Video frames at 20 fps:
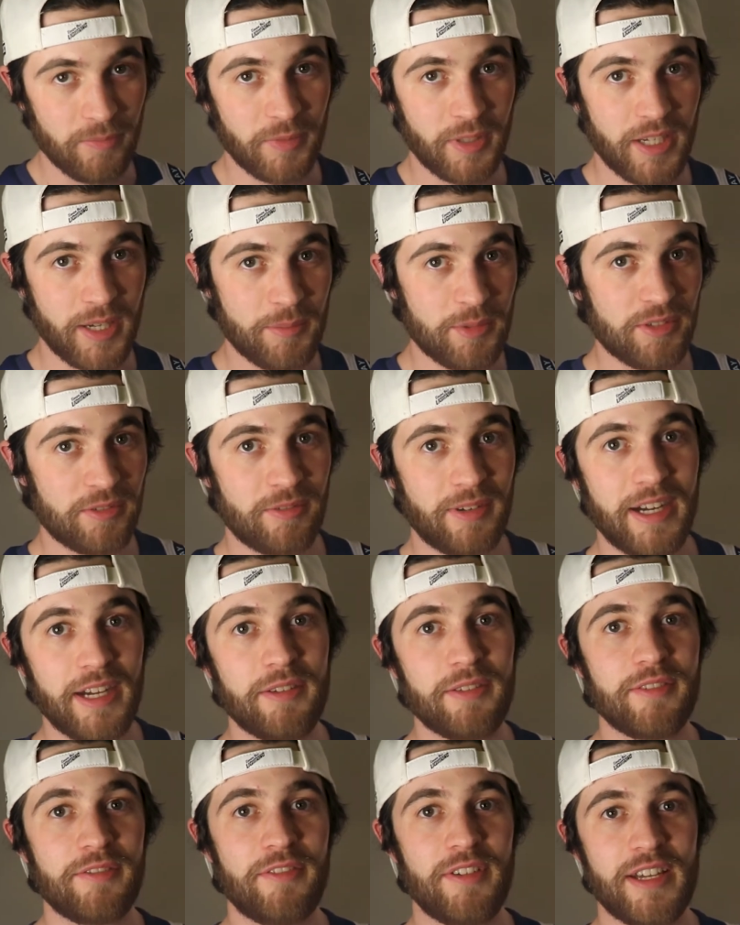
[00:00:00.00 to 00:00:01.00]
comes
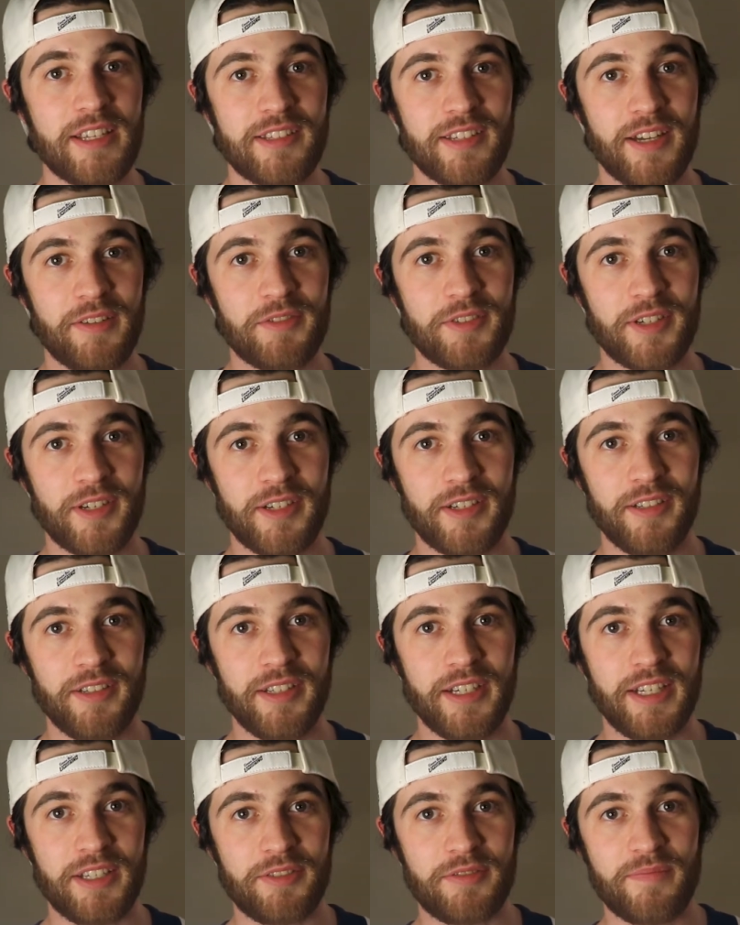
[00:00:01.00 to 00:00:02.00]
around the face-off circle
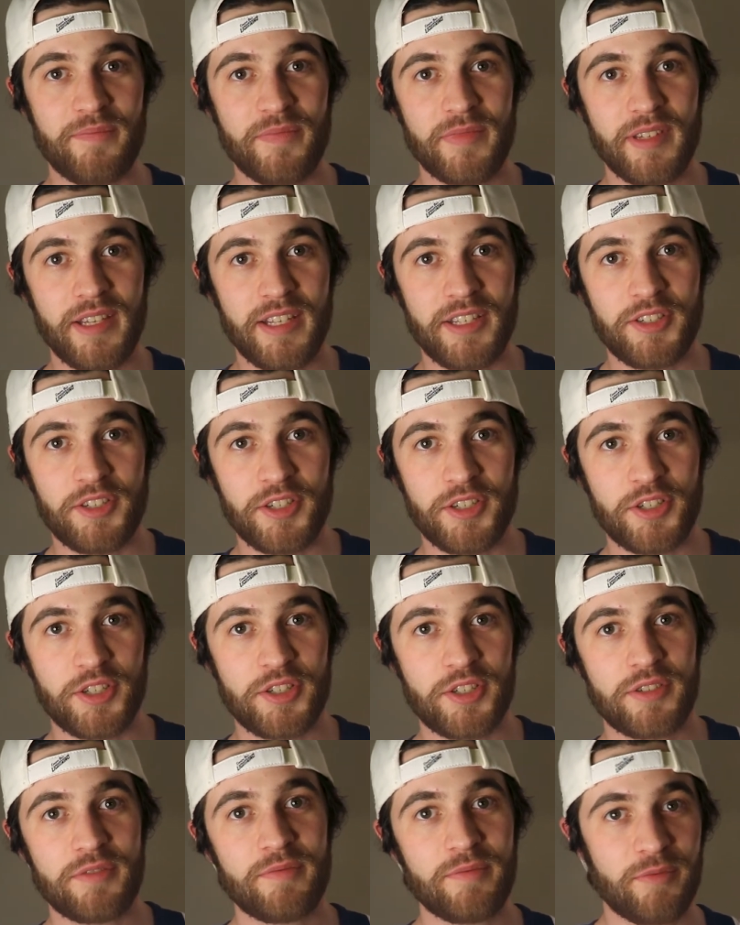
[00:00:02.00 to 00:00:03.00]
and
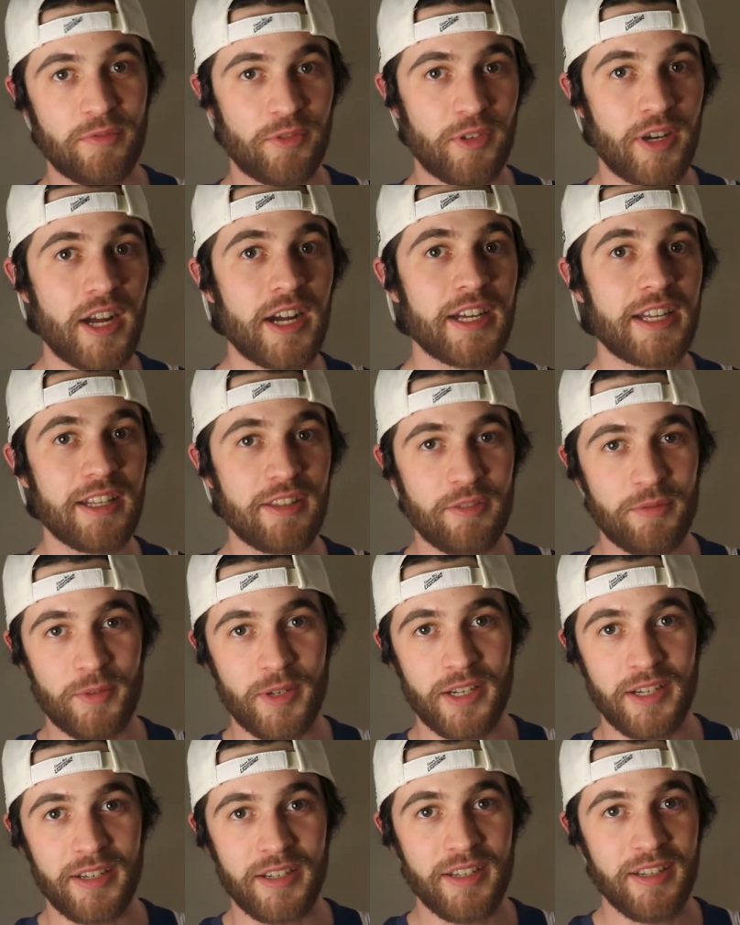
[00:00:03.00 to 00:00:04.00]
just rockets
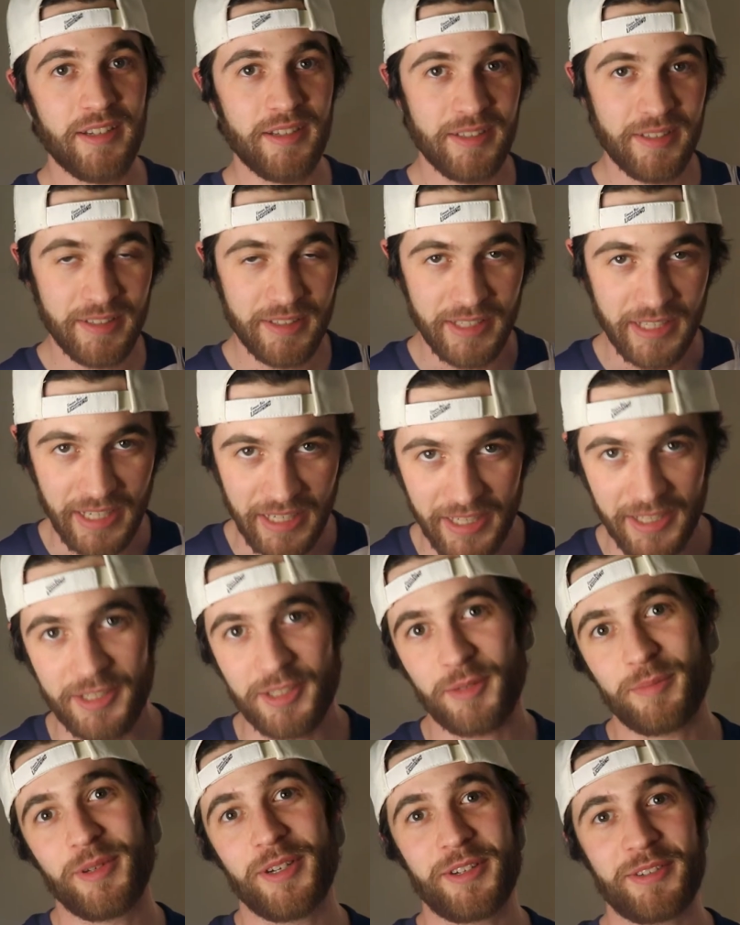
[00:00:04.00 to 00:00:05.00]
one and hits
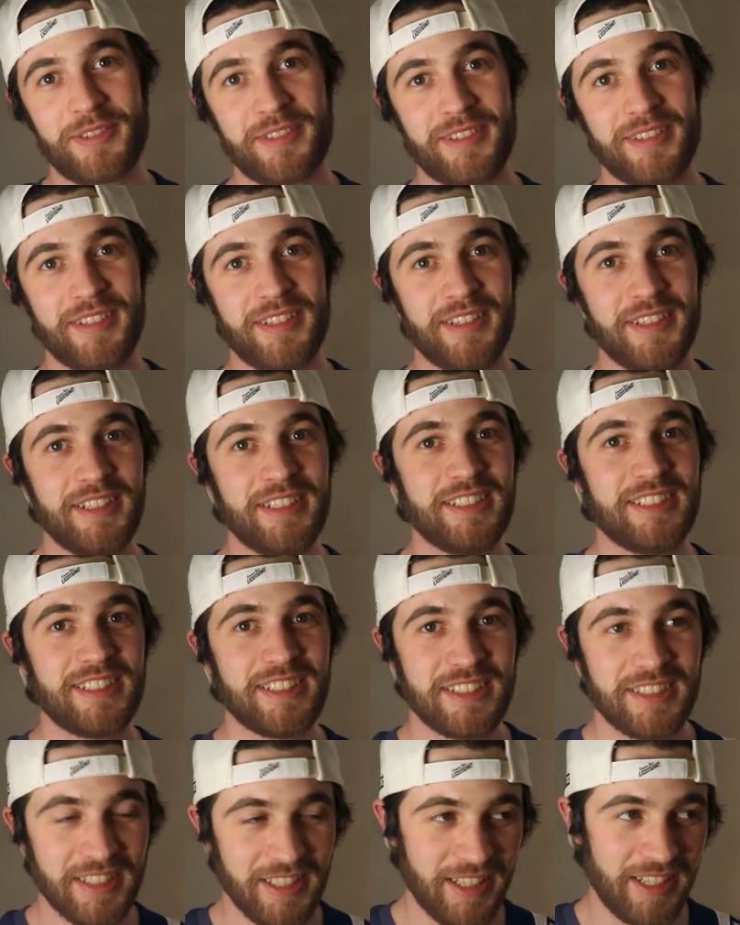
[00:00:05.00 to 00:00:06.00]
the post.
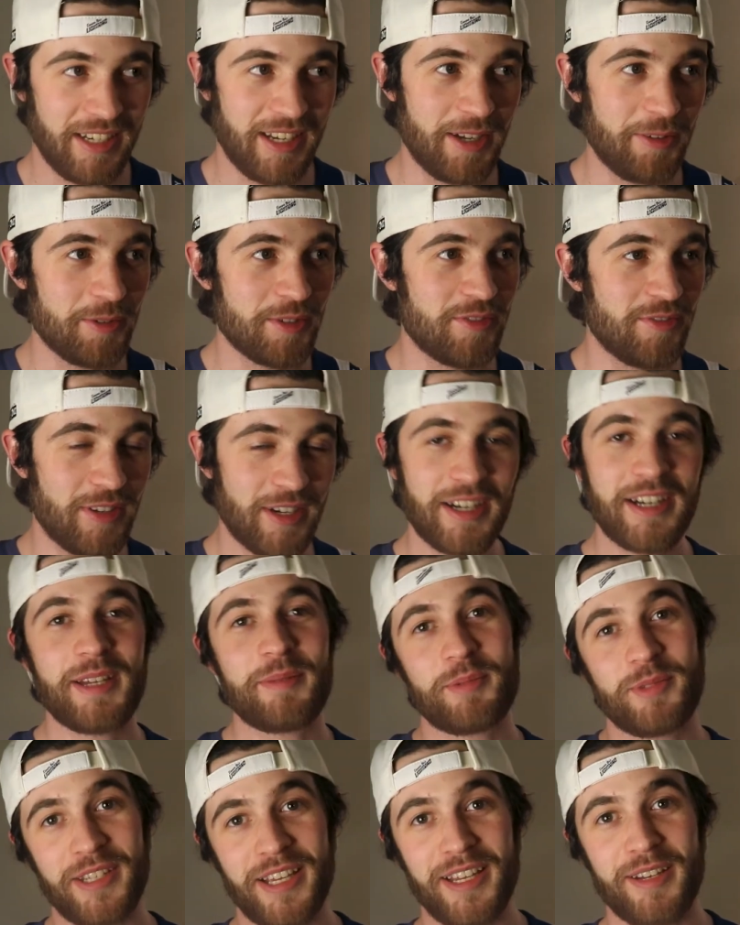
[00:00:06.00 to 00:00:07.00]
And I was very
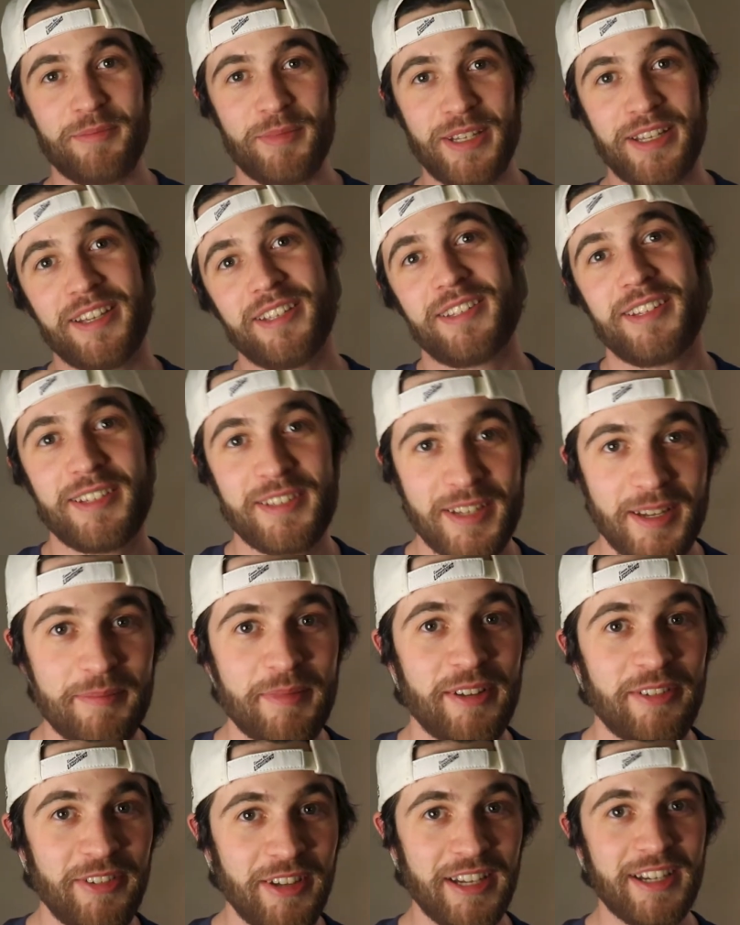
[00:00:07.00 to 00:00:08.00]
upset because he's on
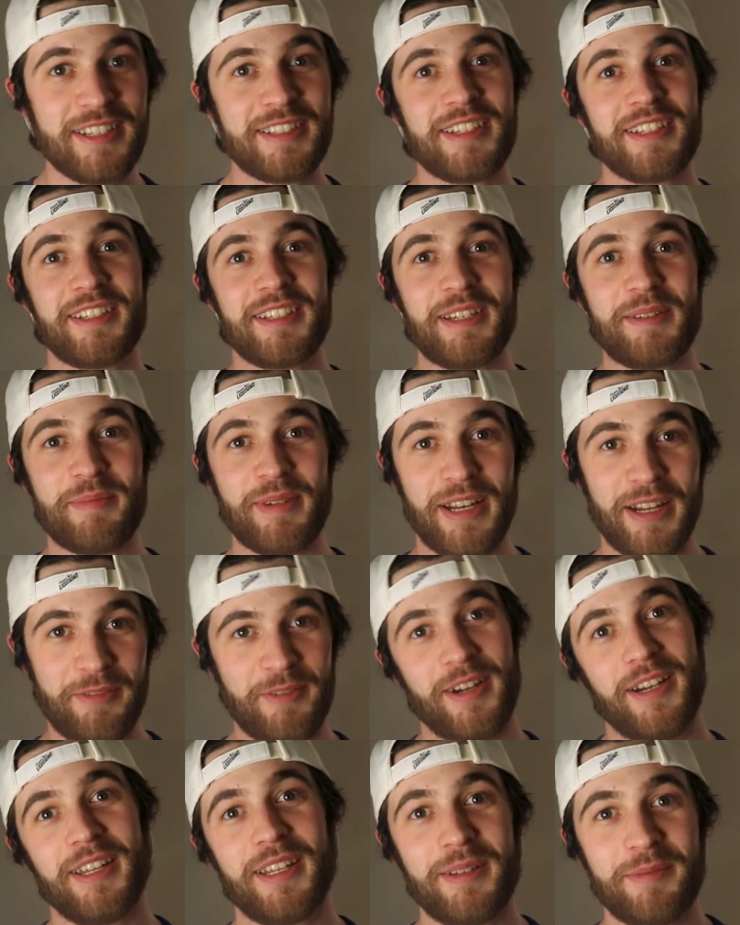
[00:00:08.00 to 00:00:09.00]
my fantasy team and I
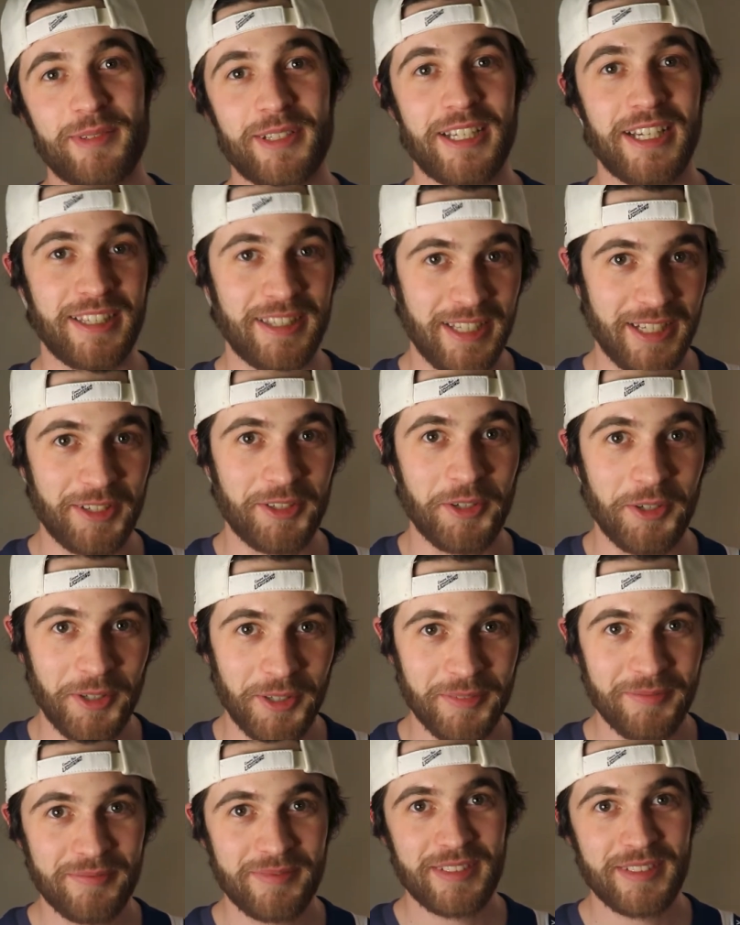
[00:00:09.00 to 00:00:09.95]
wanted him to get that goal.